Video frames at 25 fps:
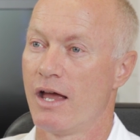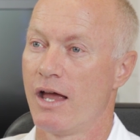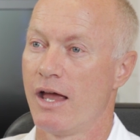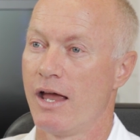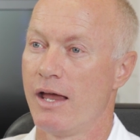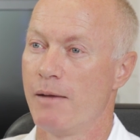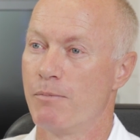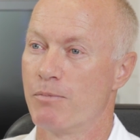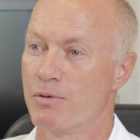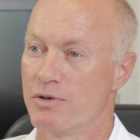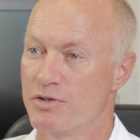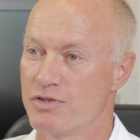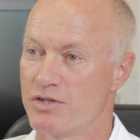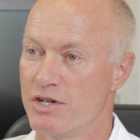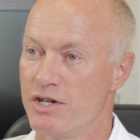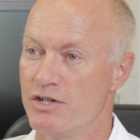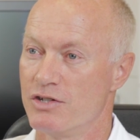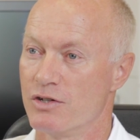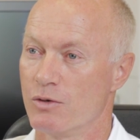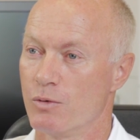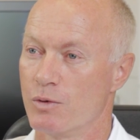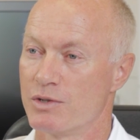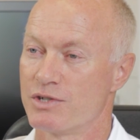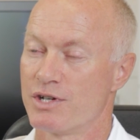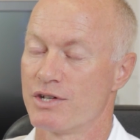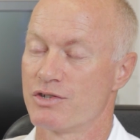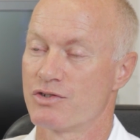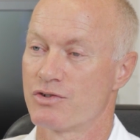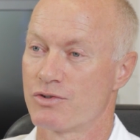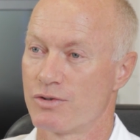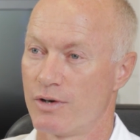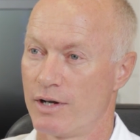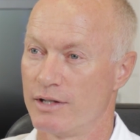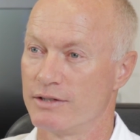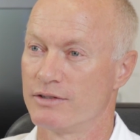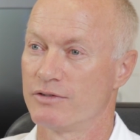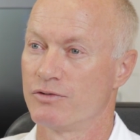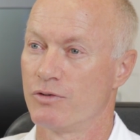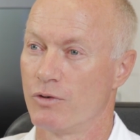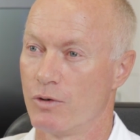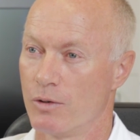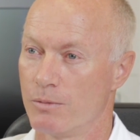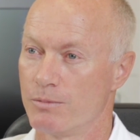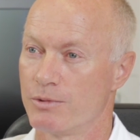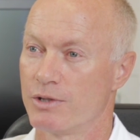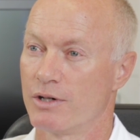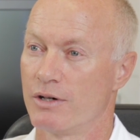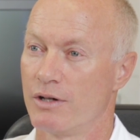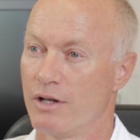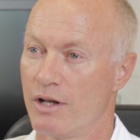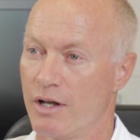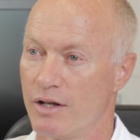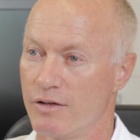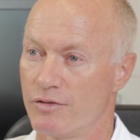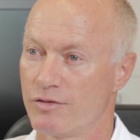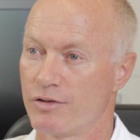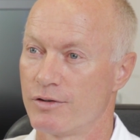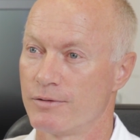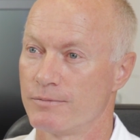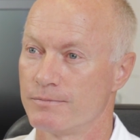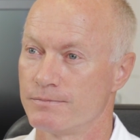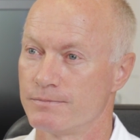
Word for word: a procedure which has transformed her life.